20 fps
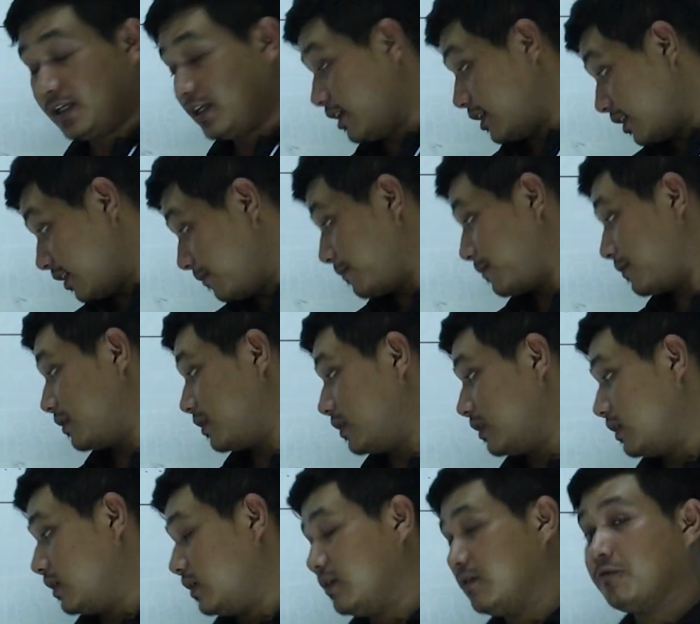F
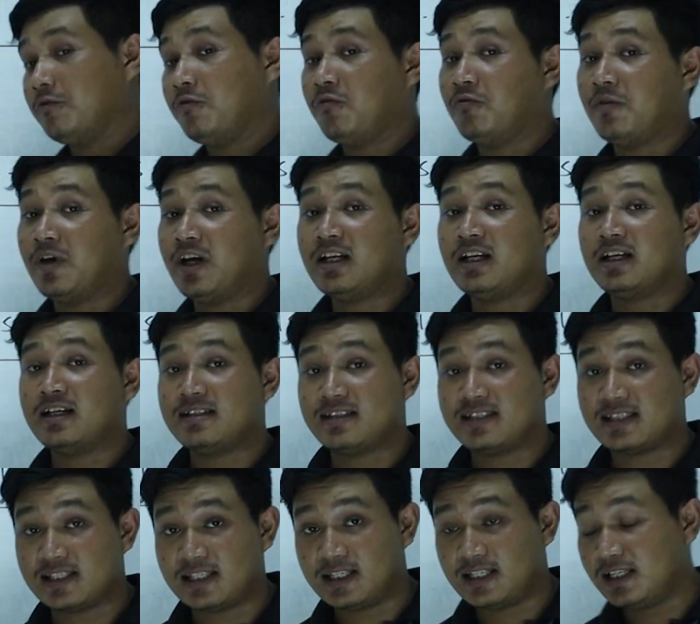When I
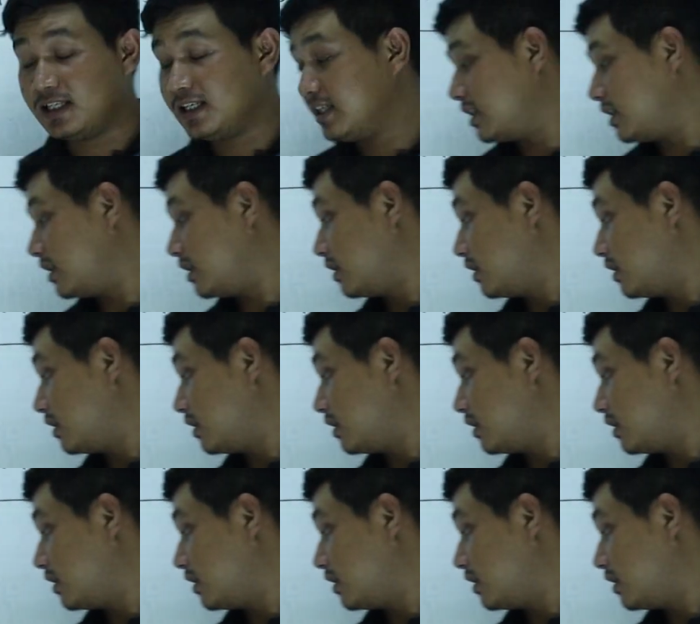say